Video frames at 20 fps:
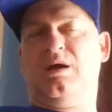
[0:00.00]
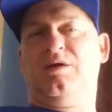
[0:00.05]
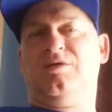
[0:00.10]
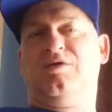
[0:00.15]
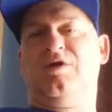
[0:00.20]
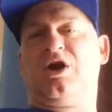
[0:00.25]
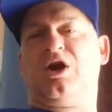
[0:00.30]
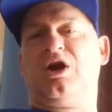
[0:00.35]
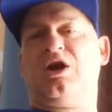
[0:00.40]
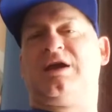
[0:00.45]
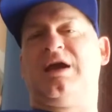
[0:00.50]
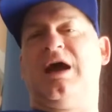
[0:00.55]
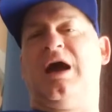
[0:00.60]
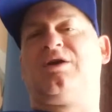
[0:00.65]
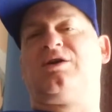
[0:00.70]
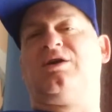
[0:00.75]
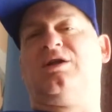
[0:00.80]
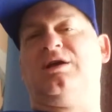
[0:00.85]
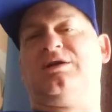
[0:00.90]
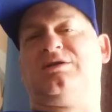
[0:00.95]
They're going to
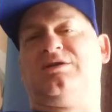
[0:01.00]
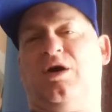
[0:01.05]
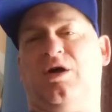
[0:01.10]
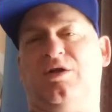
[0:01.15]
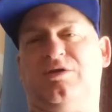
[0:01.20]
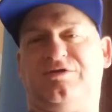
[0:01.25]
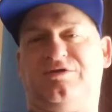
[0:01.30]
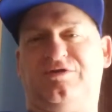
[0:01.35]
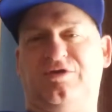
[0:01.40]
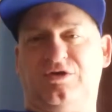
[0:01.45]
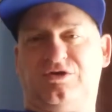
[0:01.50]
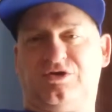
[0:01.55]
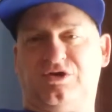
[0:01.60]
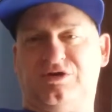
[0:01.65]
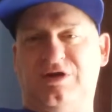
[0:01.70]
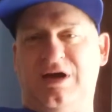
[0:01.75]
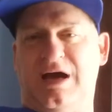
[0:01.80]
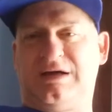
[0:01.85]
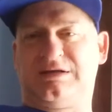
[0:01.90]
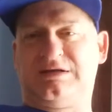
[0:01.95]
calculate all the social
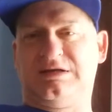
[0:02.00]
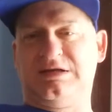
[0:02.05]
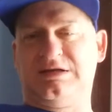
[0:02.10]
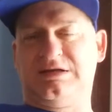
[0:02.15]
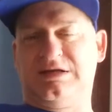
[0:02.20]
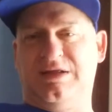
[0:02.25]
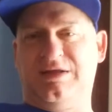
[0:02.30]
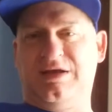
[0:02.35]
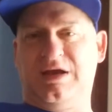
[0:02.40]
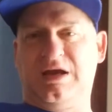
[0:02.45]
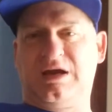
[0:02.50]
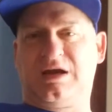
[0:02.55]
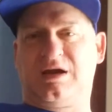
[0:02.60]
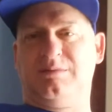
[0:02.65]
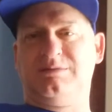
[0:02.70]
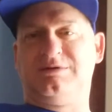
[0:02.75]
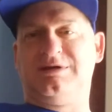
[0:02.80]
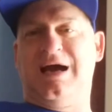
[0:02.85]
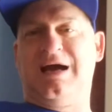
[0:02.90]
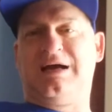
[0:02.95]
taxes and the
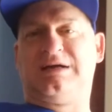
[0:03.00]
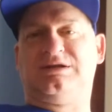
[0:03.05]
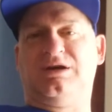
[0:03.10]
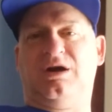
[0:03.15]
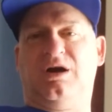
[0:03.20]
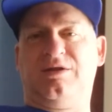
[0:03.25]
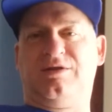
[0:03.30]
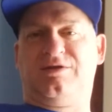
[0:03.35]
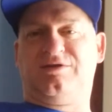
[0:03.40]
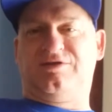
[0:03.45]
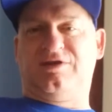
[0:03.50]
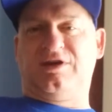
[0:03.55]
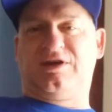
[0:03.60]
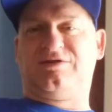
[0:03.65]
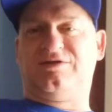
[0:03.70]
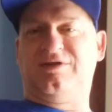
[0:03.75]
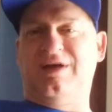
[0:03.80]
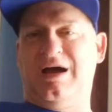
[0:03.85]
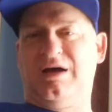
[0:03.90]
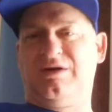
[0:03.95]
income tax on
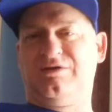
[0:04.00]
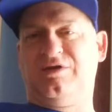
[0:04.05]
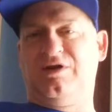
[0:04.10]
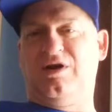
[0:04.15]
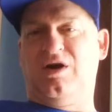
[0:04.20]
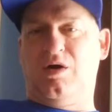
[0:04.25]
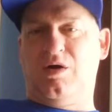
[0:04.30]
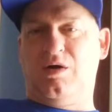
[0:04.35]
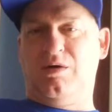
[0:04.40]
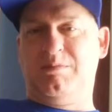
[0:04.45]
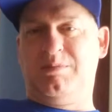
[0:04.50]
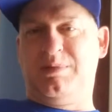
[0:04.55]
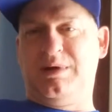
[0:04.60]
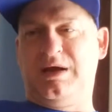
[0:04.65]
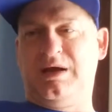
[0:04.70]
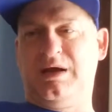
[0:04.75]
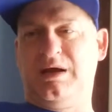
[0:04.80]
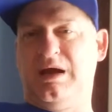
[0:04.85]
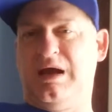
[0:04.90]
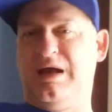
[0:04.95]
6,000
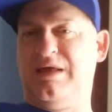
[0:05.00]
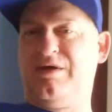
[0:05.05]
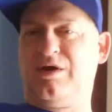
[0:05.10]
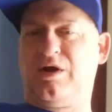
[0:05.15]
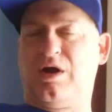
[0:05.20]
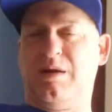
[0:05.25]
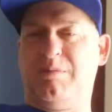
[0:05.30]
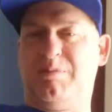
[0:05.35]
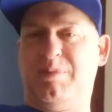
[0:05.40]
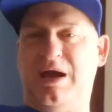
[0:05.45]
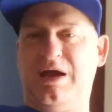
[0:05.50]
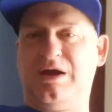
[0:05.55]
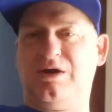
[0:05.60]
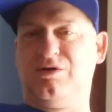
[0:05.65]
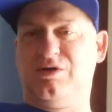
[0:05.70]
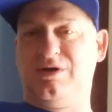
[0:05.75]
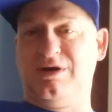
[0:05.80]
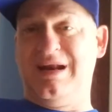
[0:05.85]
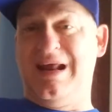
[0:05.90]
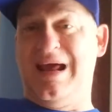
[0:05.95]
RMB, and they're going to pay
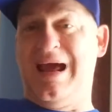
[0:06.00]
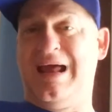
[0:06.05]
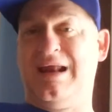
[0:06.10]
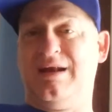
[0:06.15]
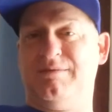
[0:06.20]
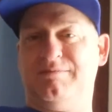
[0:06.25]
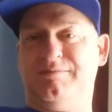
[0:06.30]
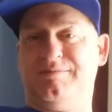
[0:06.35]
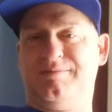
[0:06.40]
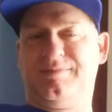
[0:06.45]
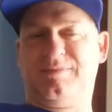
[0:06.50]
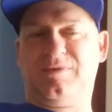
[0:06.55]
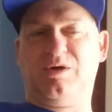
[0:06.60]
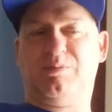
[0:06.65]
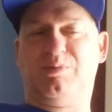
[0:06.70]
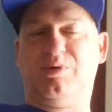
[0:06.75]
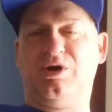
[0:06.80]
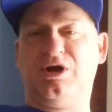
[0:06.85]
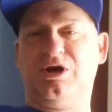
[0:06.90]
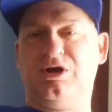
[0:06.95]
you the net.
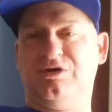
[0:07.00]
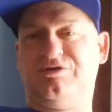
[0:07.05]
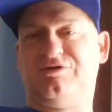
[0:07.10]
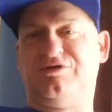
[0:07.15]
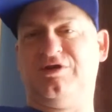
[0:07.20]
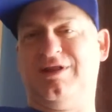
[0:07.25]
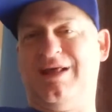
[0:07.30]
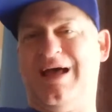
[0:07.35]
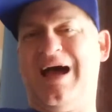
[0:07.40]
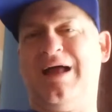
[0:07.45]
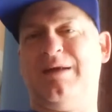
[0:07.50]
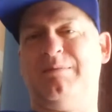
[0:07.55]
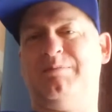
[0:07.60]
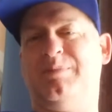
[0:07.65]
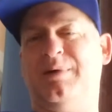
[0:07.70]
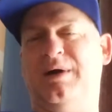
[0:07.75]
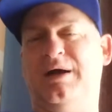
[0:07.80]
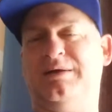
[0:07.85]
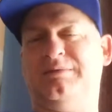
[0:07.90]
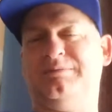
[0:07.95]
You're pretty used to
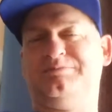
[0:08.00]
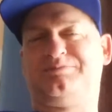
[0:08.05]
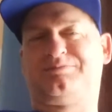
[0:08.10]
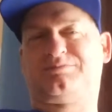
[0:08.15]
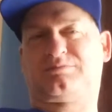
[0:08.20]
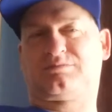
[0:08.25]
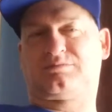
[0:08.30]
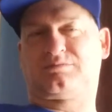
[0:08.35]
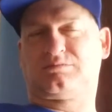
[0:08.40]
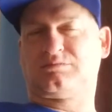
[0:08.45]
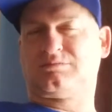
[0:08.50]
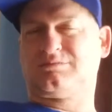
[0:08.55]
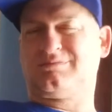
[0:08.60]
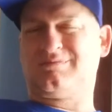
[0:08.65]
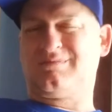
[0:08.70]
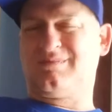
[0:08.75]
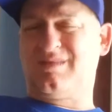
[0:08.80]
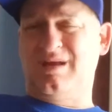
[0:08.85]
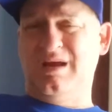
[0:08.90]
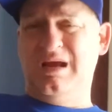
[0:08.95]
that, but
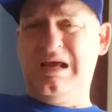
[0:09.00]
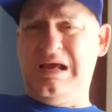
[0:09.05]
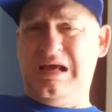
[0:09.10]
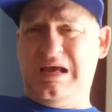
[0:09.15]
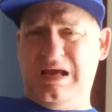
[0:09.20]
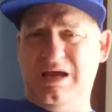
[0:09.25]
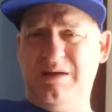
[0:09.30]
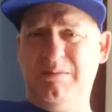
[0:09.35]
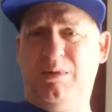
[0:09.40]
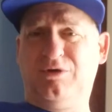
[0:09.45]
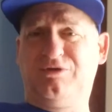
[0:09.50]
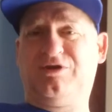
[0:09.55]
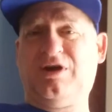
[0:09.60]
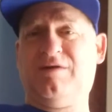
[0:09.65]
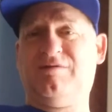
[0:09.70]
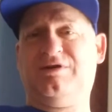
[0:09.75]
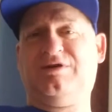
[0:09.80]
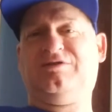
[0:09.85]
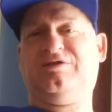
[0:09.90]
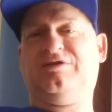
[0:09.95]
in most
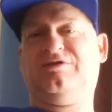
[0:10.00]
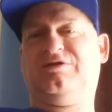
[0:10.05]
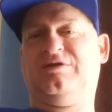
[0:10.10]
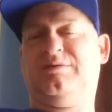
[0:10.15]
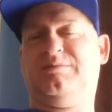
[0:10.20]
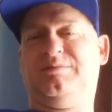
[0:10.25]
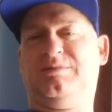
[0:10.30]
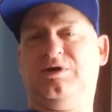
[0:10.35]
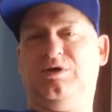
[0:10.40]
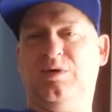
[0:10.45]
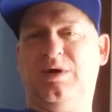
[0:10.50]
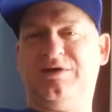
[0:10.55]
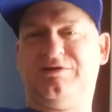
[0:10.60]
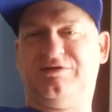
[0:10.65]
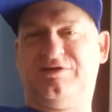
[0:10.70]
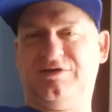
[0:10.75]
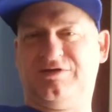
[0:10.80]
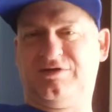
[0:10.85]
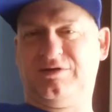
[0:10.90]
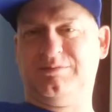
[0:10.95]
every system,
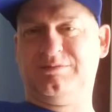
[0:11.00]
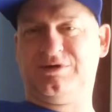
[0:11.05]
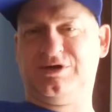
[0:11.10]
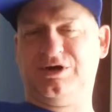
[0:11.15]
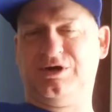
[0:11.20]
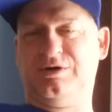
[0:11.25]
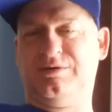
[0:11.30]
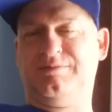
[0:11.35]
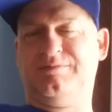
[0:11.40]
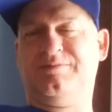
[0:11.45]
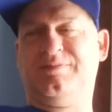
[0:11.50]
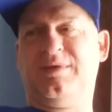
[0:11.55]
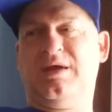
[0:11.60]
US system too.